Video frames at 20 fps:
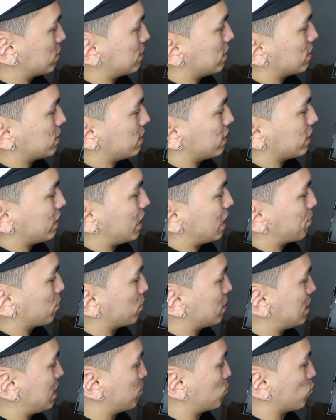it says Nike
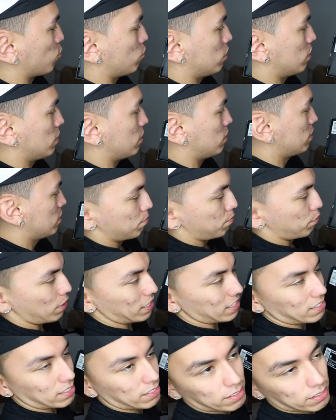HyperAdapt one,
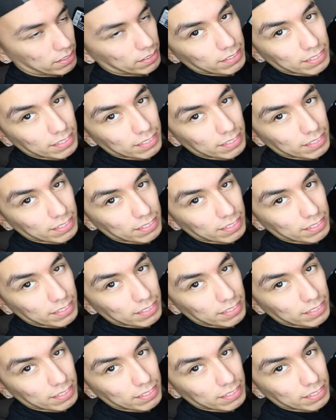price